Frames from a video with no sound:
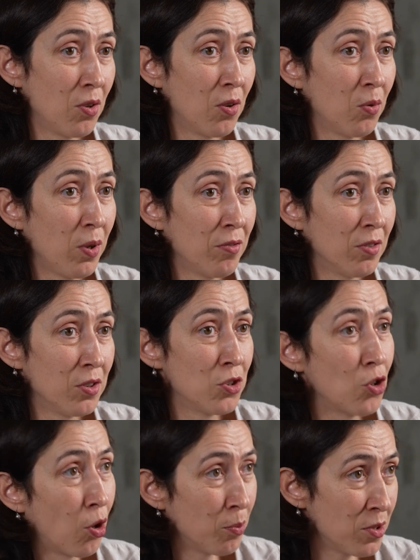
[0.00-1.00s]

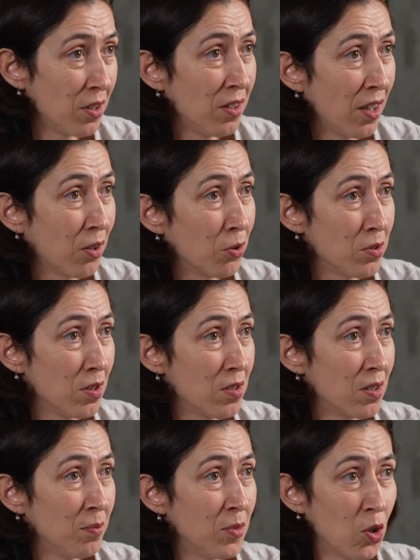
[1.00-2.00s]
even jobs in the
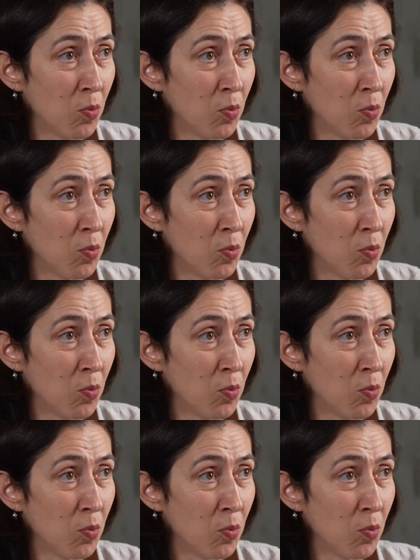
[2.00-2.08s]
ecosystem,